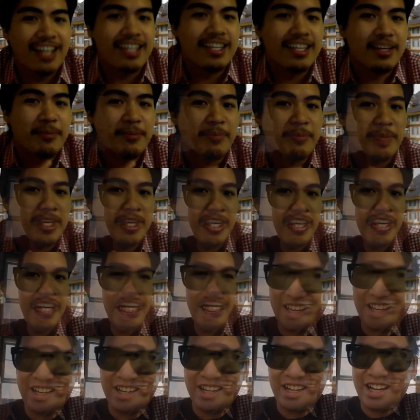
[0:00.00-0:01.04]
Yeah,
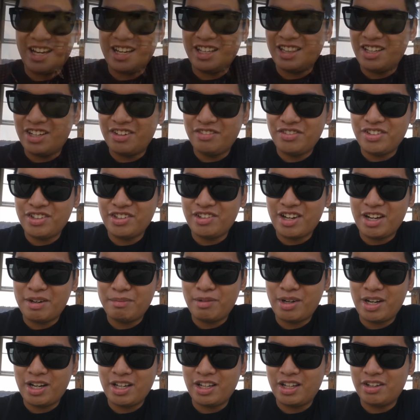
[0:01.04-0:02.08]
I love you, Grandma. I
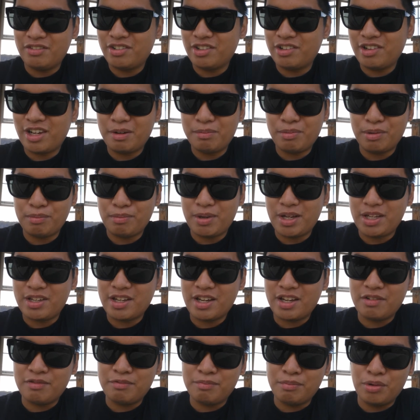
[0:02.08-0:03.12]
love you, Grandpa. May you have
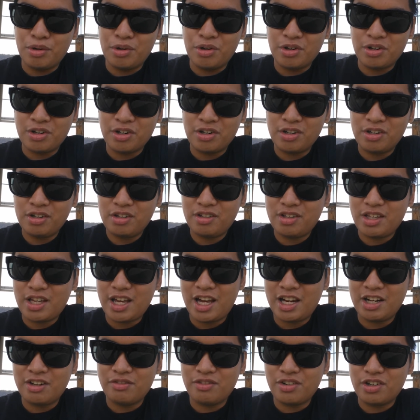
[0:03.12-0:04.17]
more
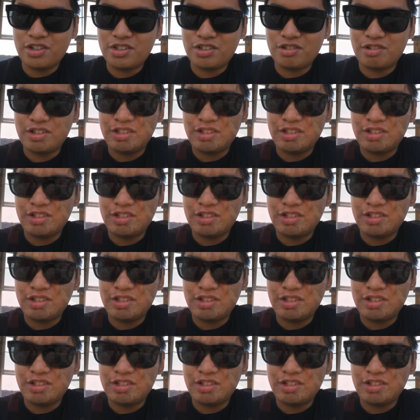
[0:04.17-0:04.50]
anniversaries to